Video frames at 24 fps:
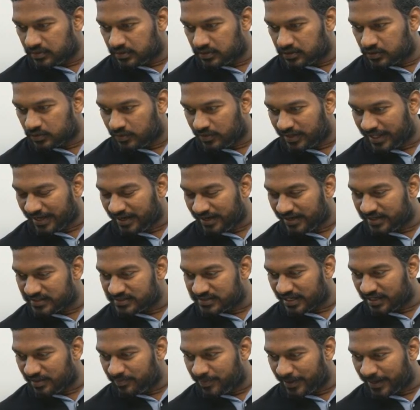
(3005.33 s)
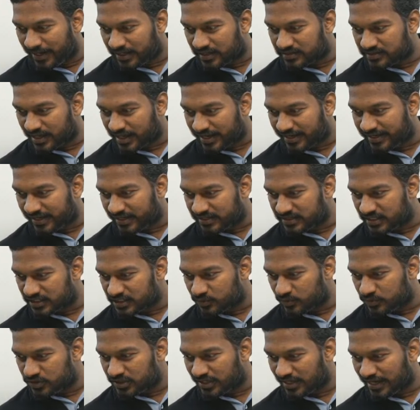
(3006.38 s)
To learn design patterns, architectures,
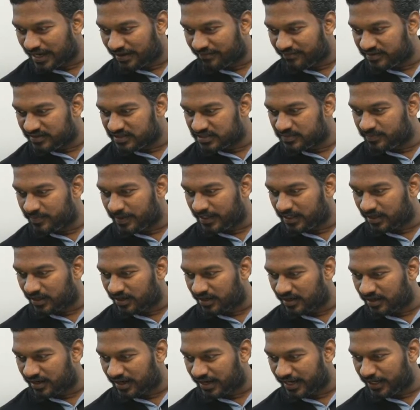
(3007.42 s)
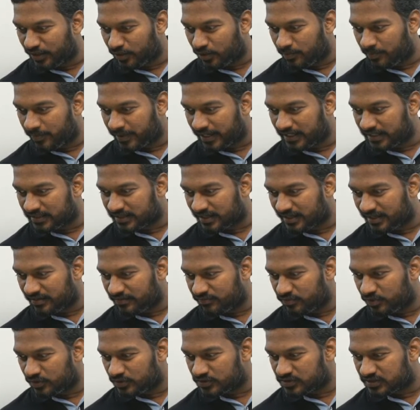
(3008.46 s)
which language is better learn? I know Python.
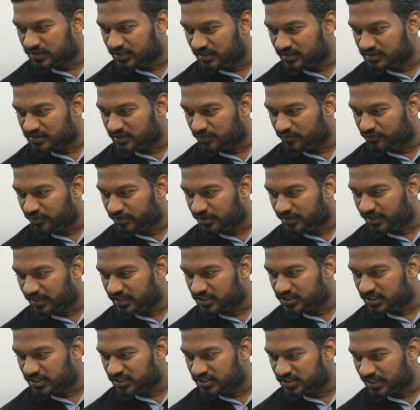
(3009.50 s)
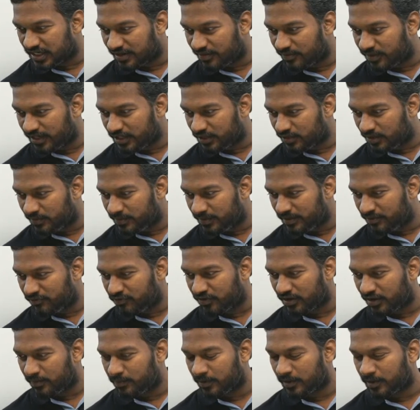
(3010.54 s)
If those things, if you teach in Java, it will be
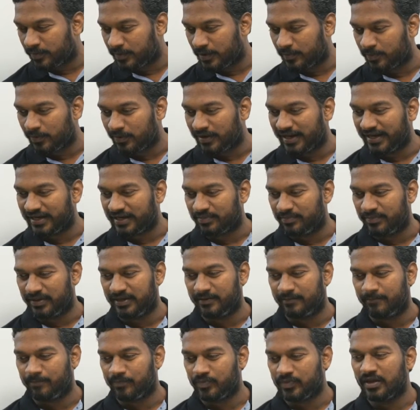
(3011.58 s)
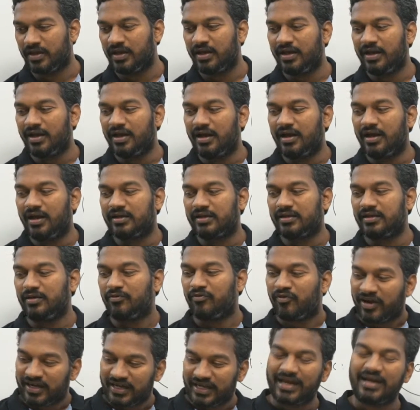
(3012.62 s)
difficult for people like me.
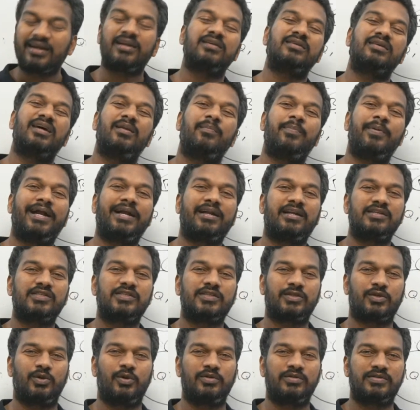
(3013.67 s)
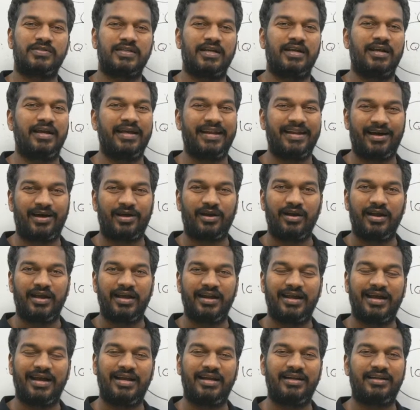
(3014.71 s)
If I take design patterns course in
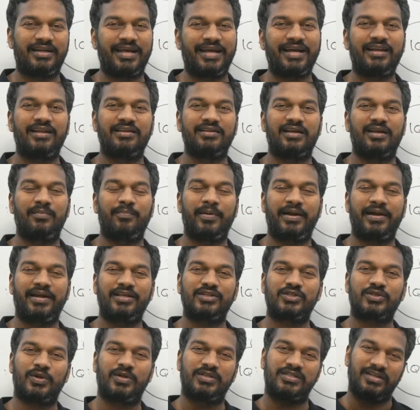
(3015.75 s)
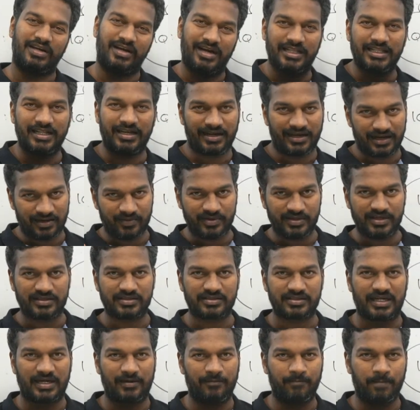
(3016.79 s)
online, I'll take design patterns course in all the
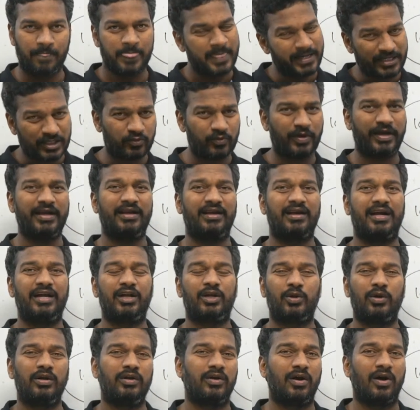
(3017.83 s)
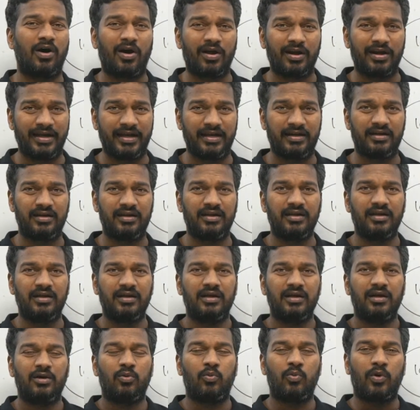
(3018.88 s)
languages now. That's why I told you online,
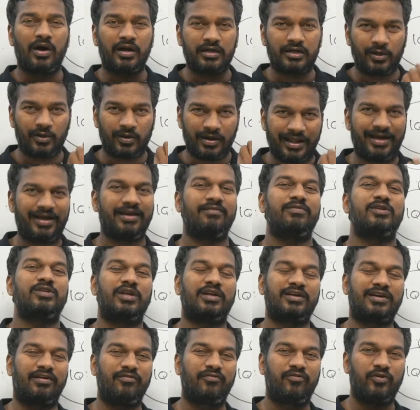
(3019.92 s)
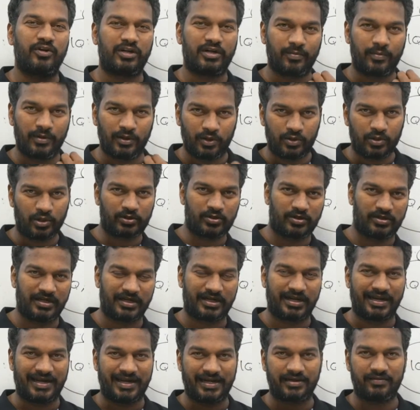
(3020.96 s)
whatever language you're comfortable, go through
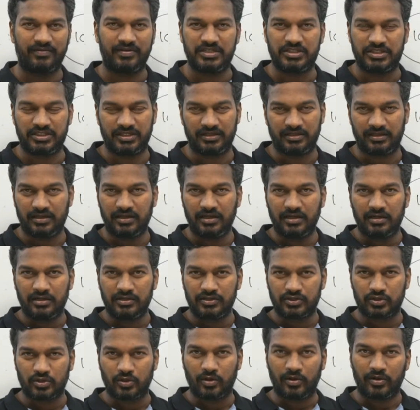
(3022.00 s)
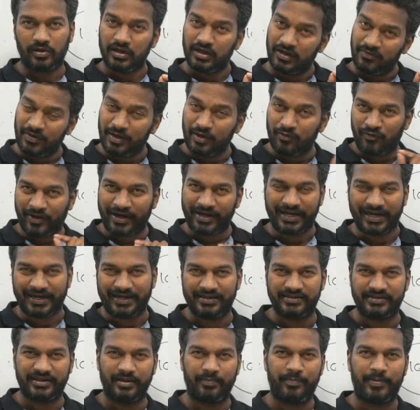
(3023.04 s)
that language here. So even if I take
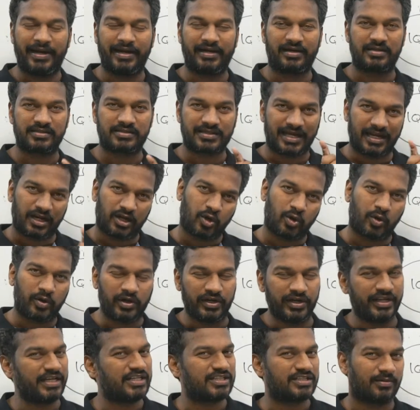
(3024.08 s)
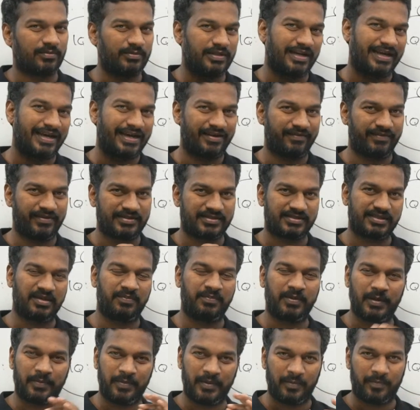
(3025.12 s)
design patterns, I'll code in each of the languages,
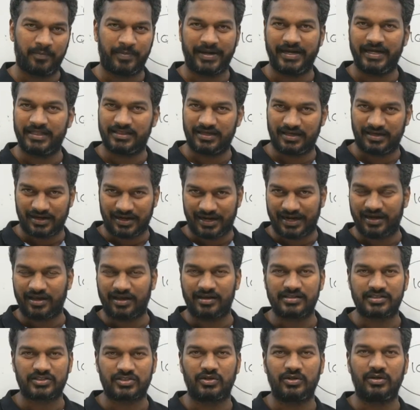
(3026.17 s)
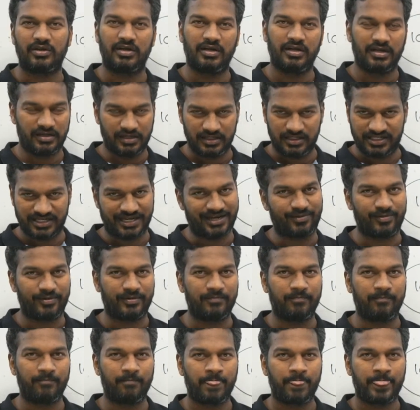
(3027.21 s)
CPP, Python, and also Java.
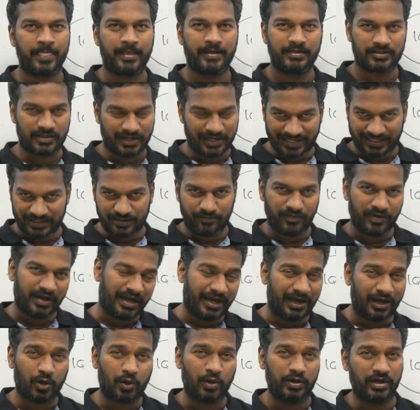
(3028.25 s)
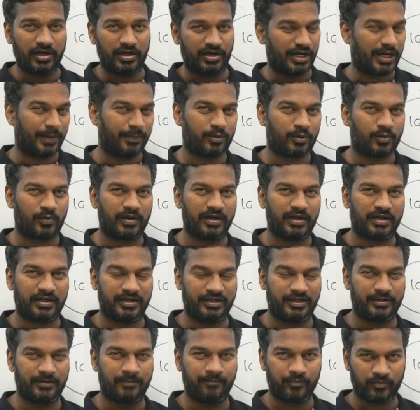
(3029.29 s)
It's like the way I have coded top 20
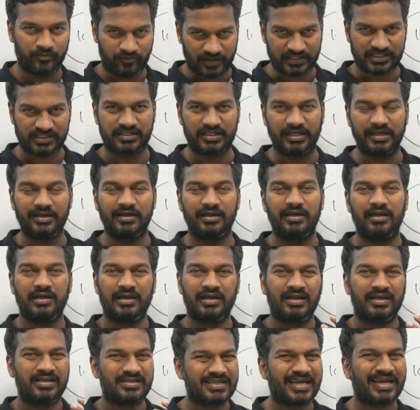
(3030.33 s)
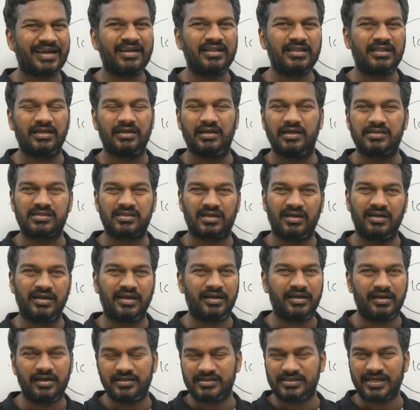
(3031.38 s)
here. First thing. Second thing is
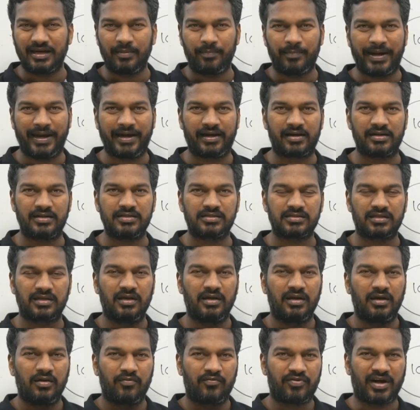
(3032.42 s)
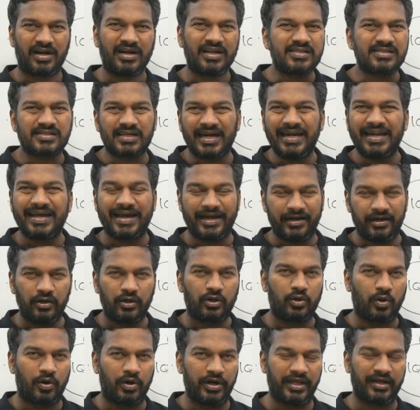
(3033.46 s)
design patterns. For understanding, I do
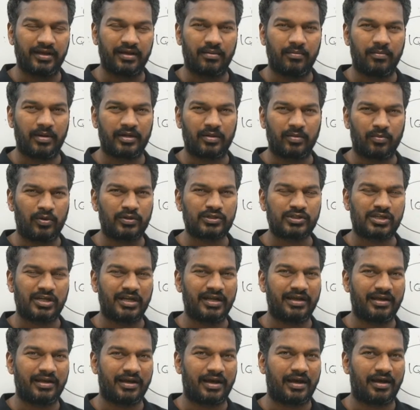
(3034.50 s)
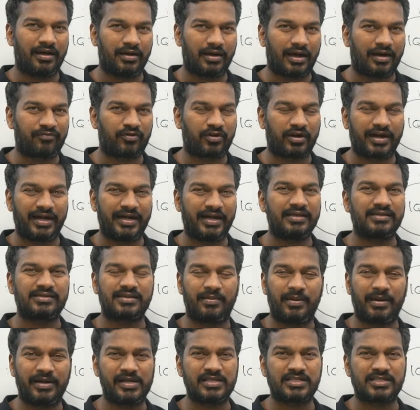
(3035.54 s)
coding, but mostly after getting
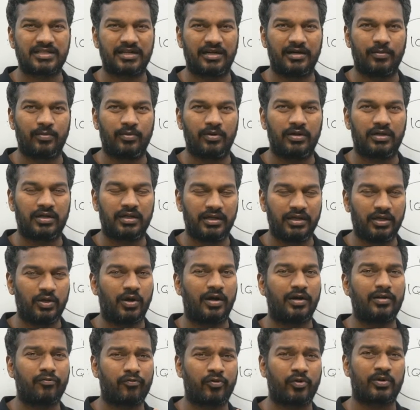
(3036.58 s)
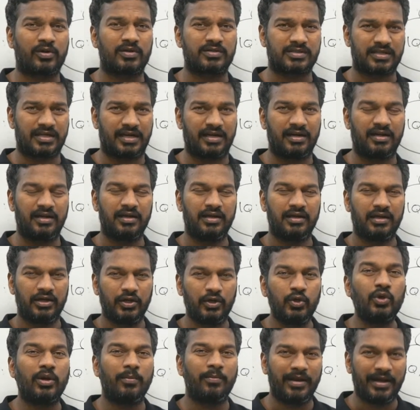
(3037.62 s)
some understandability, you got to focus on
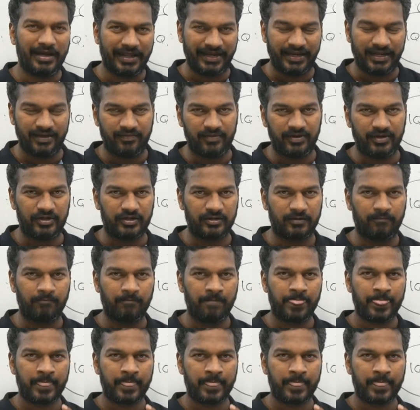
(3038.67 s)
UML innovation.